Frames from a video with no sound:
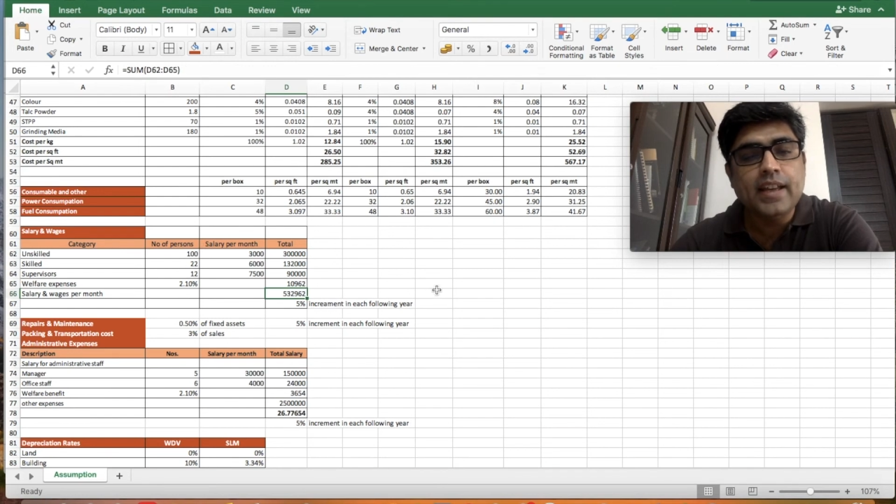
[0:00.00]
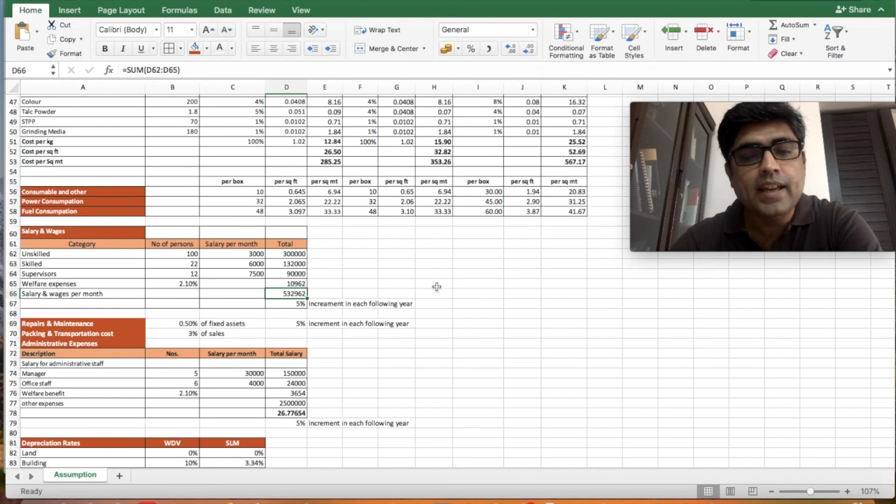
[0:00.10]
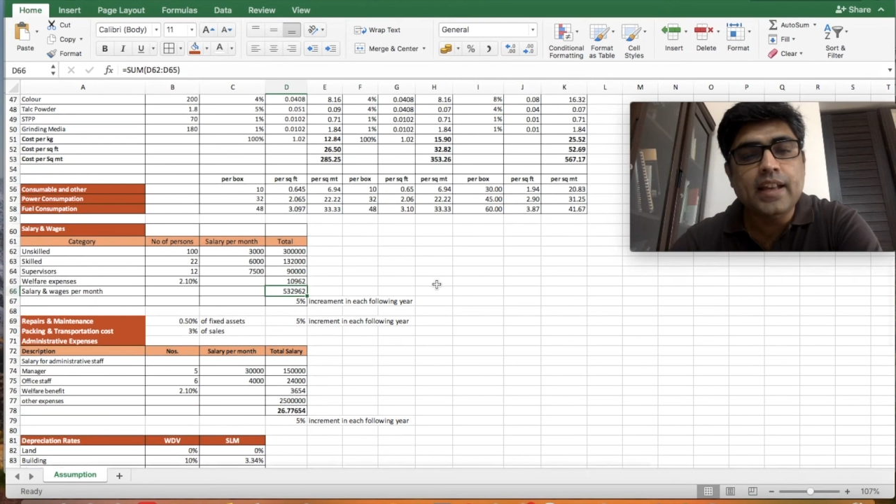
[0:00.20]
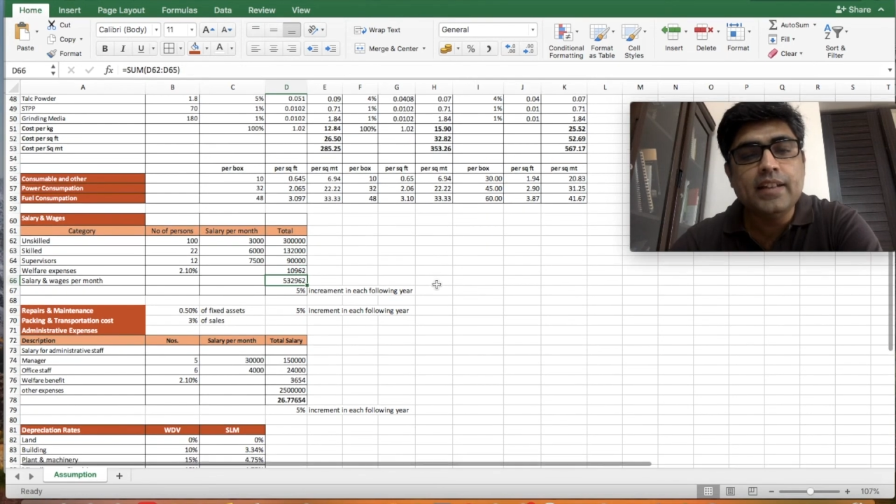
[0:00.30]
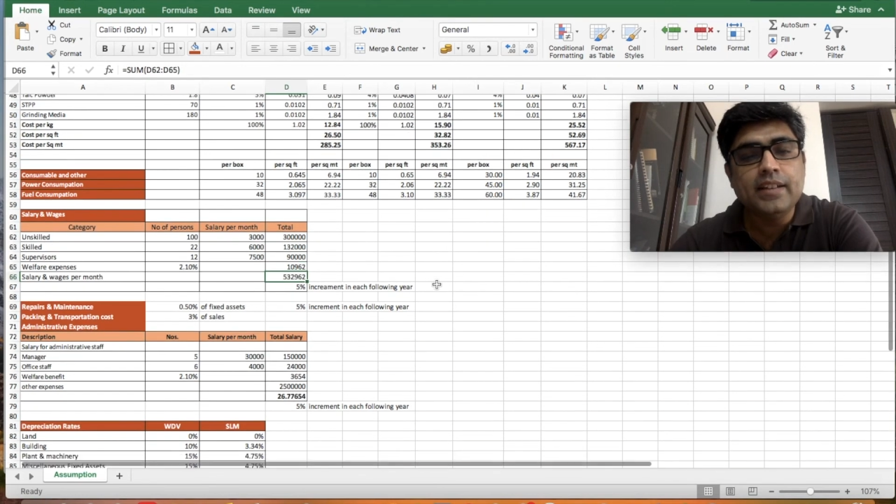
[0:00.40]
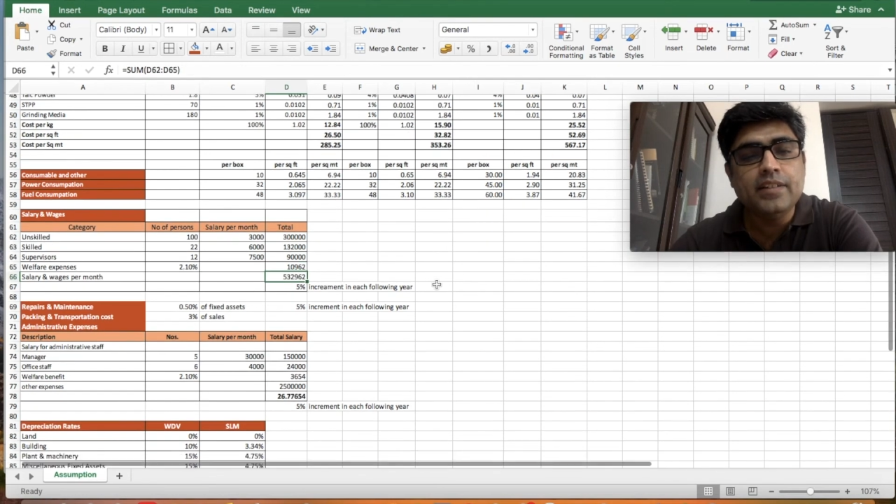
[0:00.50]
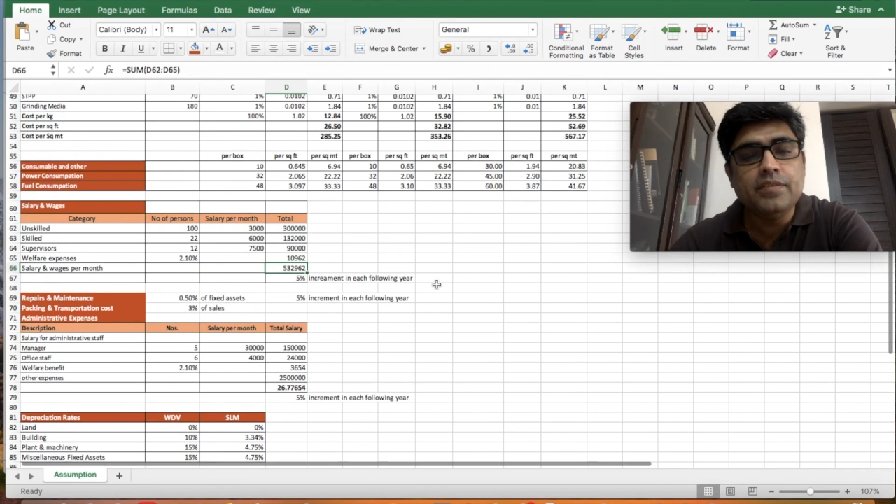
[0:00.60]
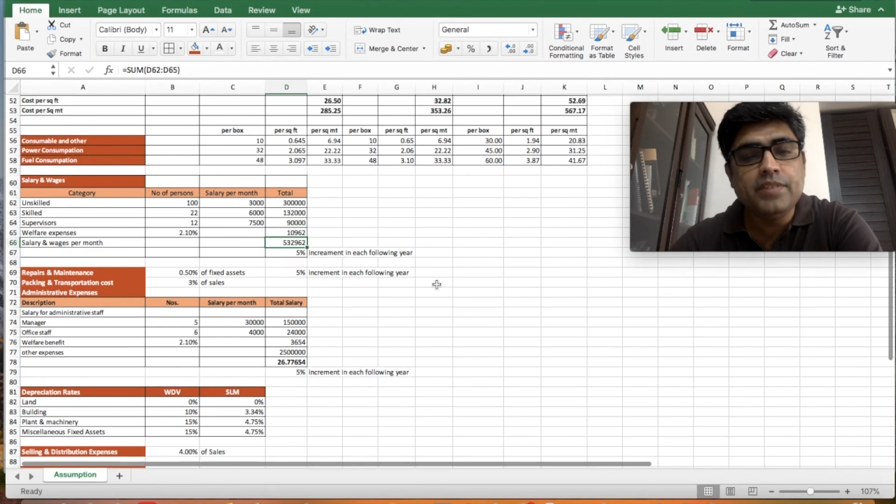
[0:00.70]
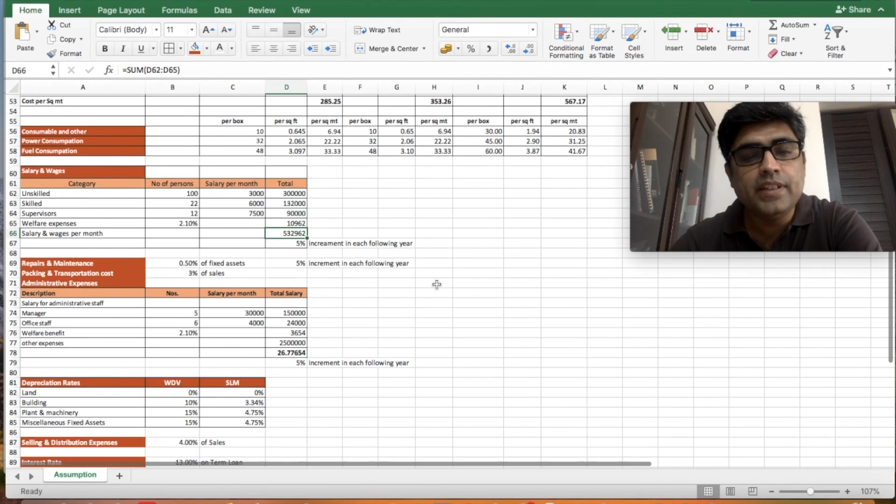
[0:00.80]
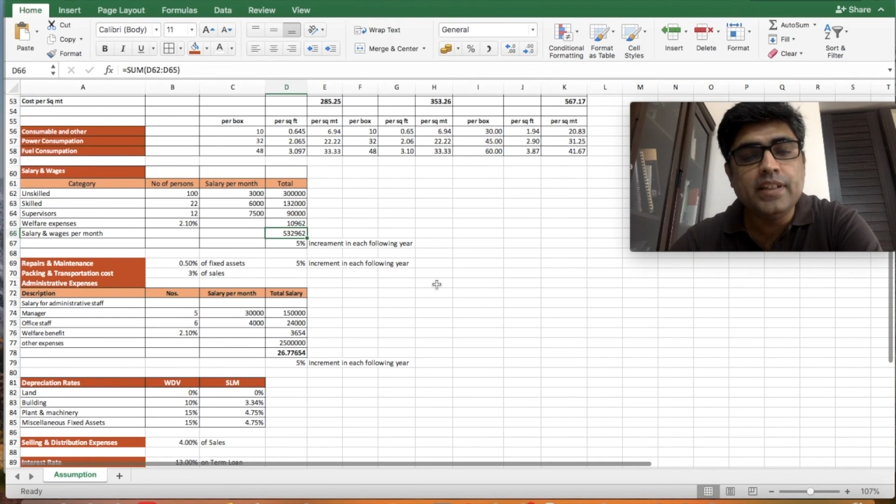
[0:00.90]
and
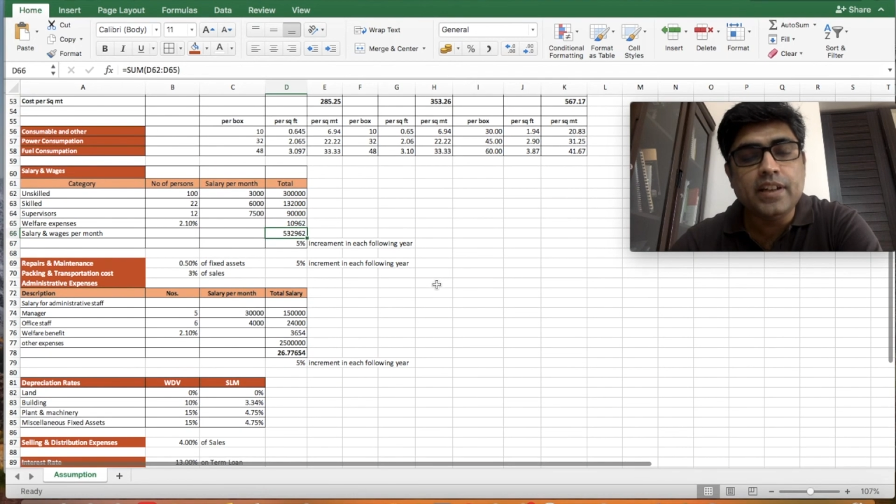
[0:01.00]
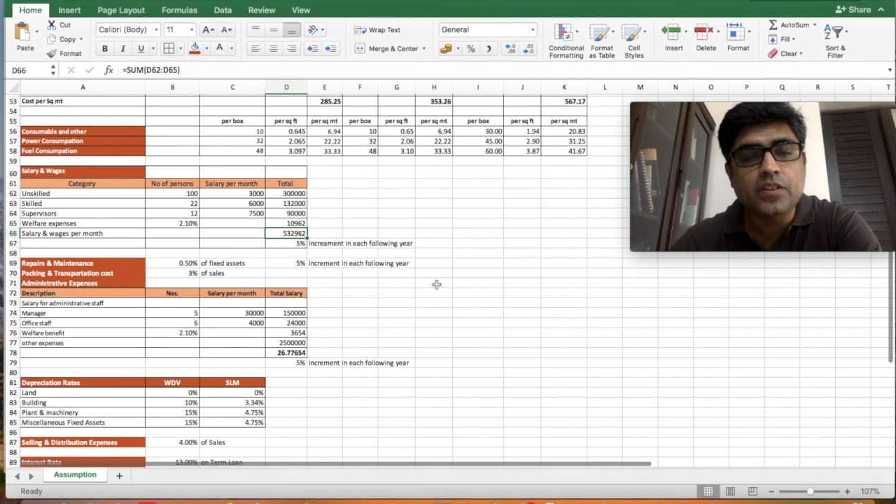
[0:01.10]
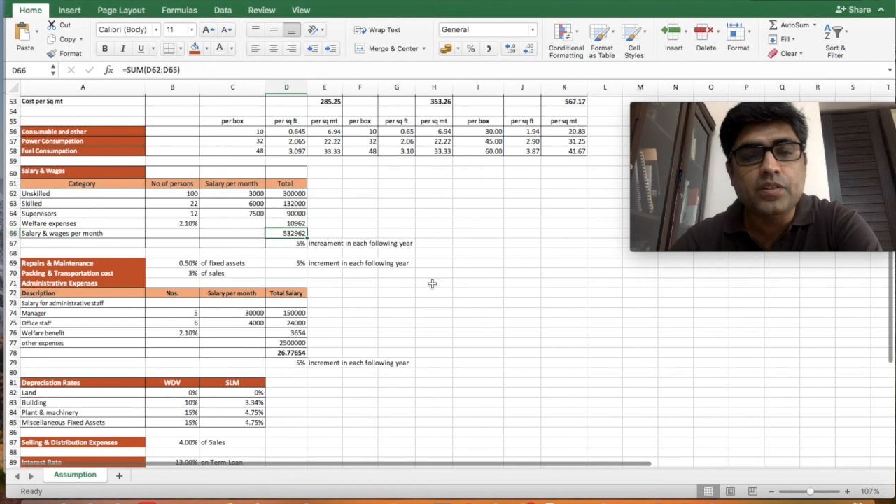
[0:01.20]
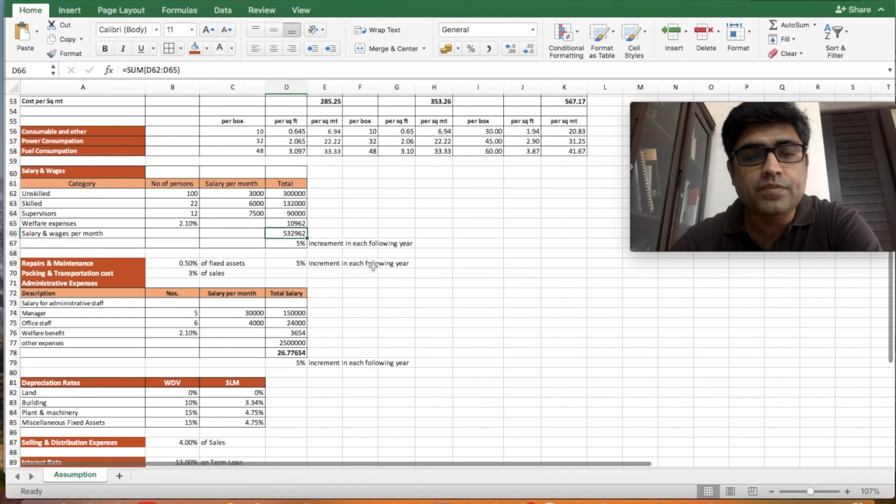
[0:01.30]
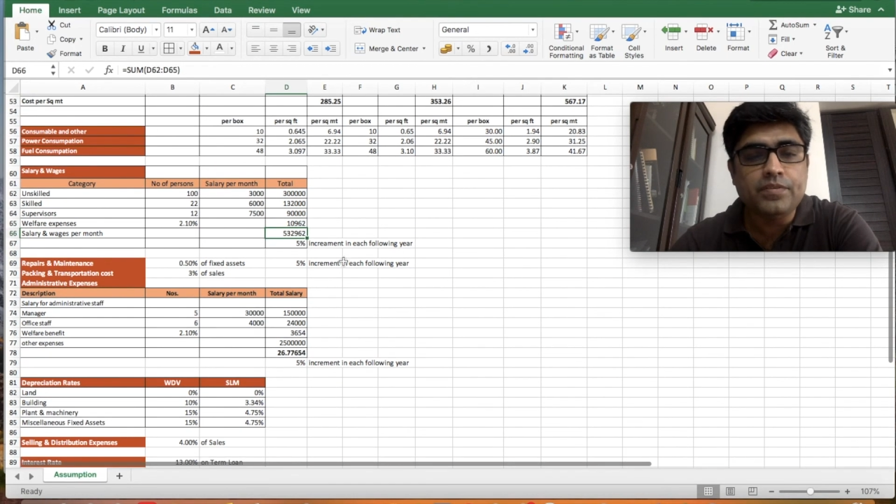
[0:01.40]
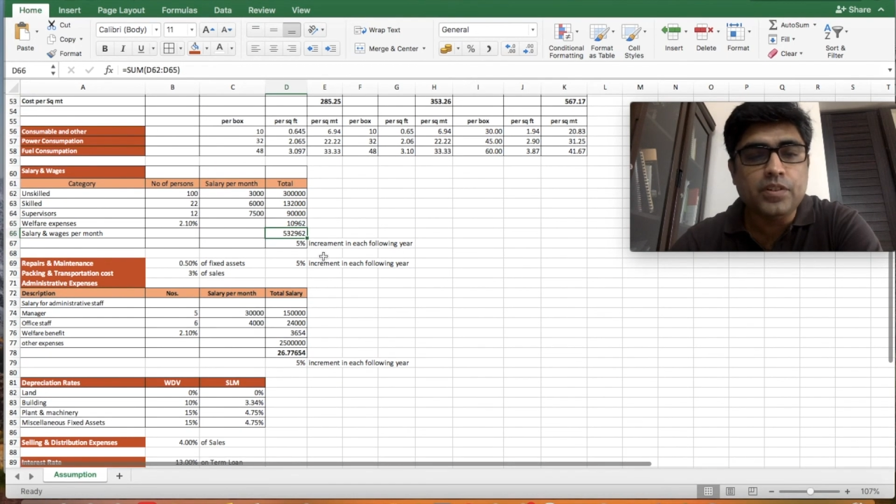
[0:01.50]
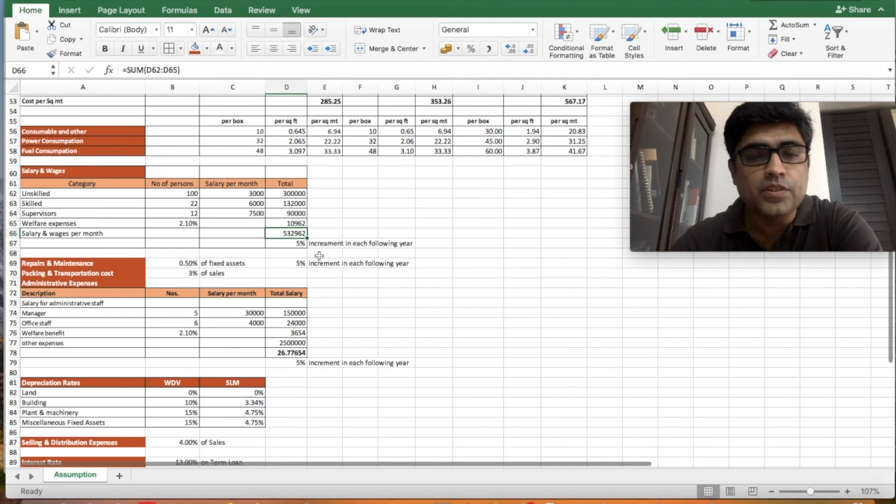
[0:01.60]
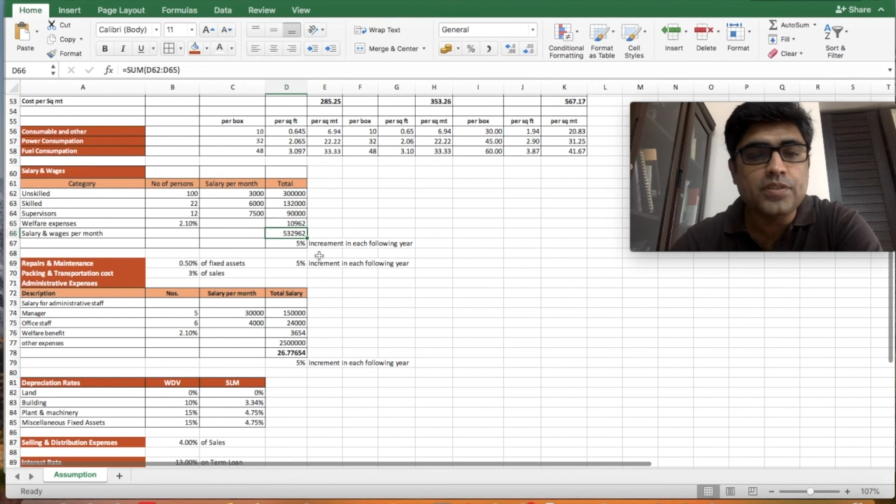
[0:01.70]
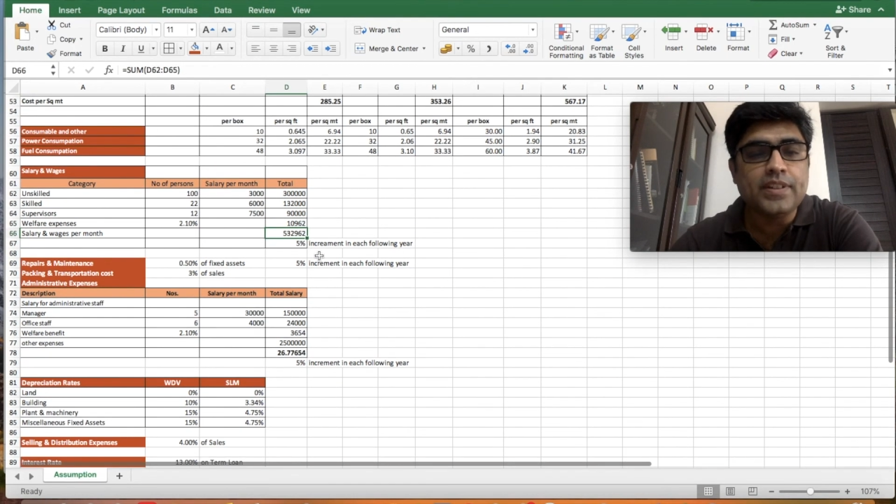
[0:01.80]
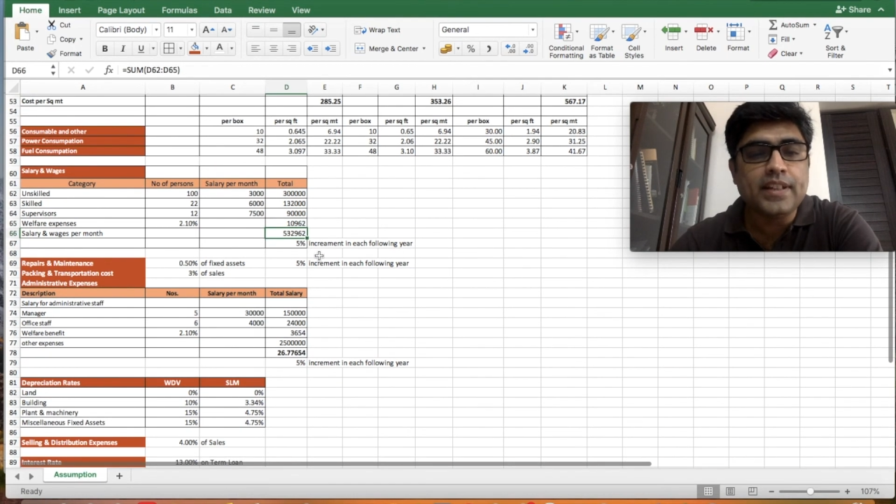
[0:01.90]
we
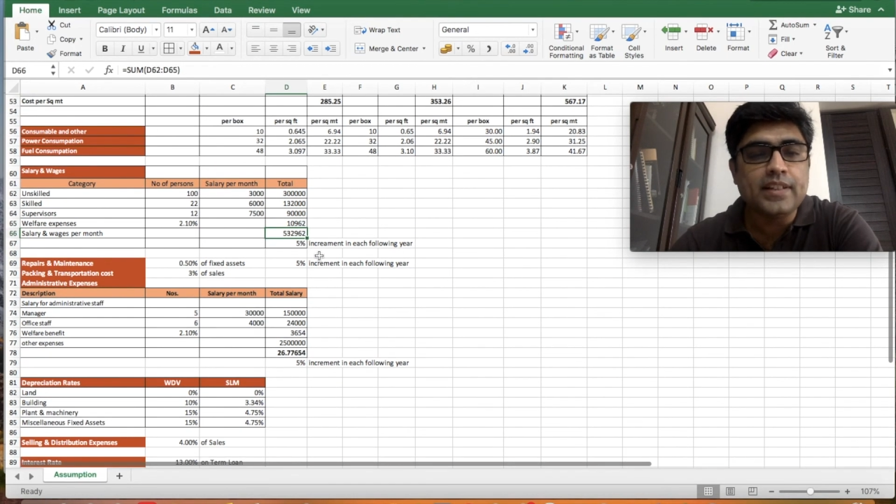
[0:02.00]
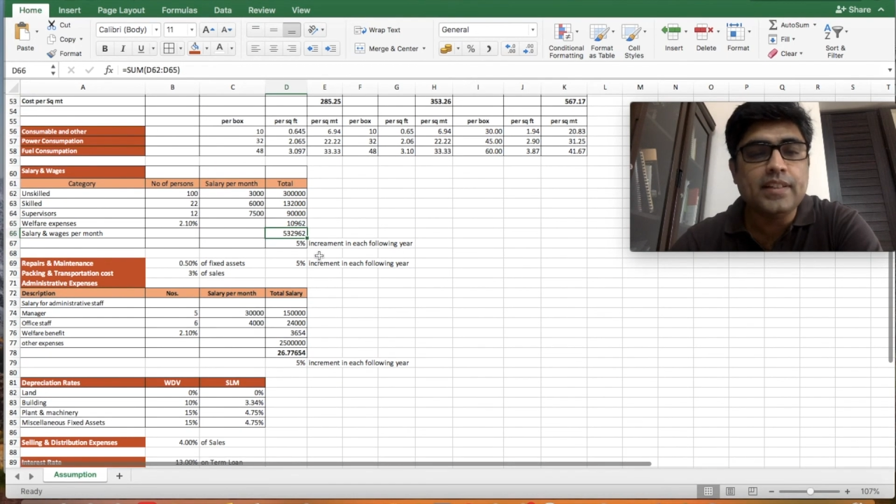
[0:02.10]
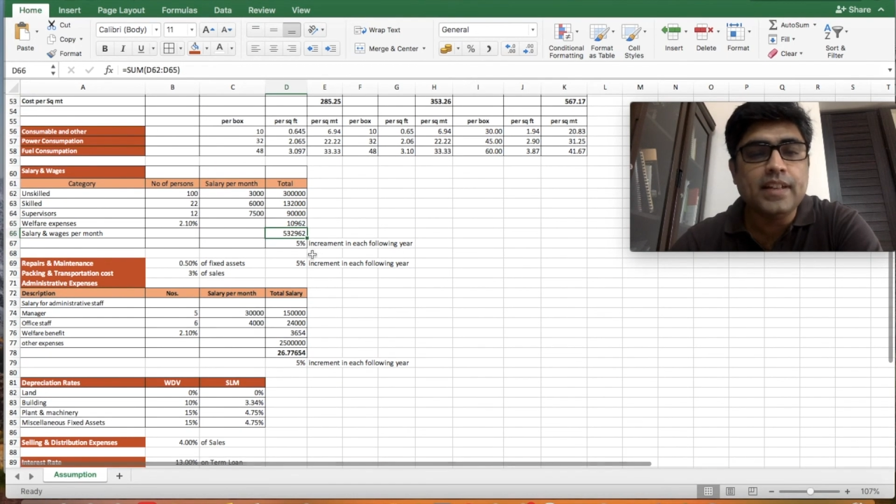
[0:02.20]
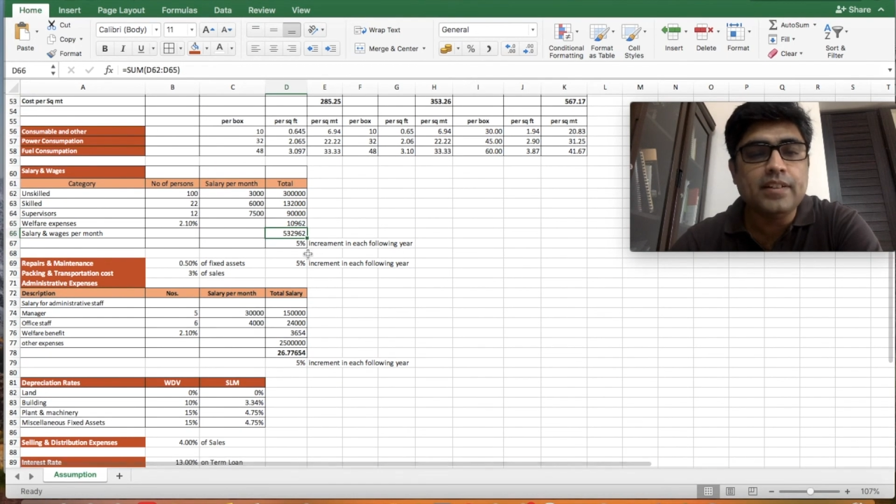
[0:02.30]
also taken that